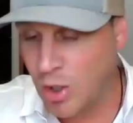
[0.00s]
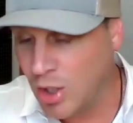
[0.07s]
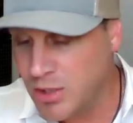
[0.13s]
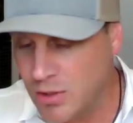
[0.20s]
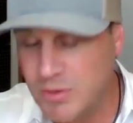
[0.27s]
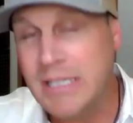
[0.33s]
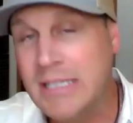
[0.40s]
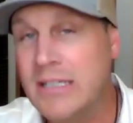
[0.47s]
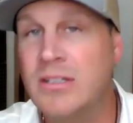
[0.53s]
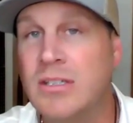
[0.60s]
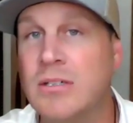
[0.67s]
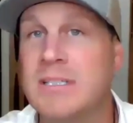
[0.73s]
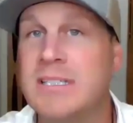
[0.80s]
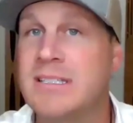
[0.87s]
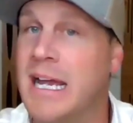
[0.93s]
All you'll need to
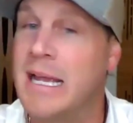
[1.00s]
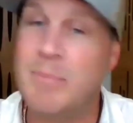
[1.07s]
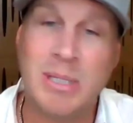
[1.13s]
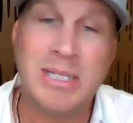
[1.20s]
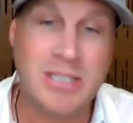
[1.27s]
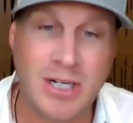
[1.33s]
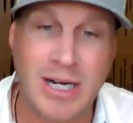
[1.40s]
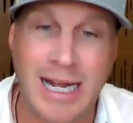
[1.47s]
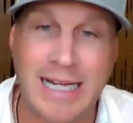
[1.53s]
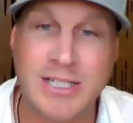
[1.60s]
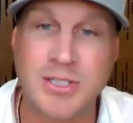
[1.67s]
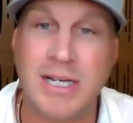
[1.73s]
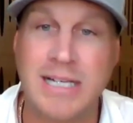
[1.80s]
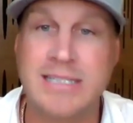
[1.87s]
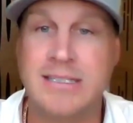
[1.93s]
do is type in your
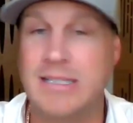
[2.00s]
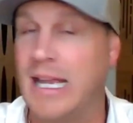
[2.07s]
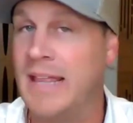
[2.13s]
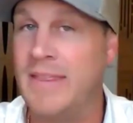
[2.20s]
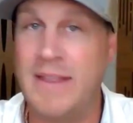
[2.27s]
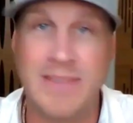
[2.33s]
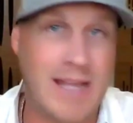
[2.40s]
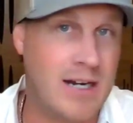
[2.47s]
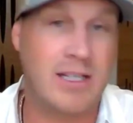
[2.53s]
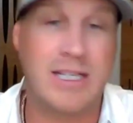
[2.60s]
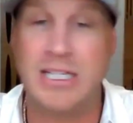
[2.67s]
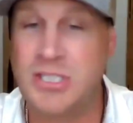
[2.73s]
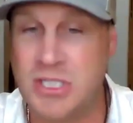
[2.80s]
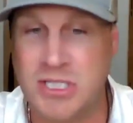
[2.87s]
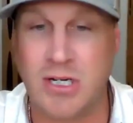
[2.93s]
address, and then that'll
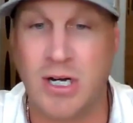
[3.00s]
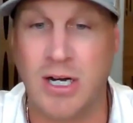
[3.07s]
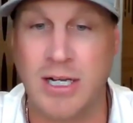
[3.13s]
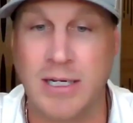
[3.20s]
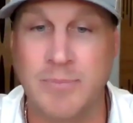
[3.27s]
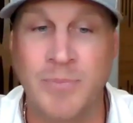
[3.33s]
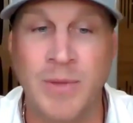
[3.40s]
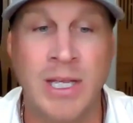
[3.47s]
get you started.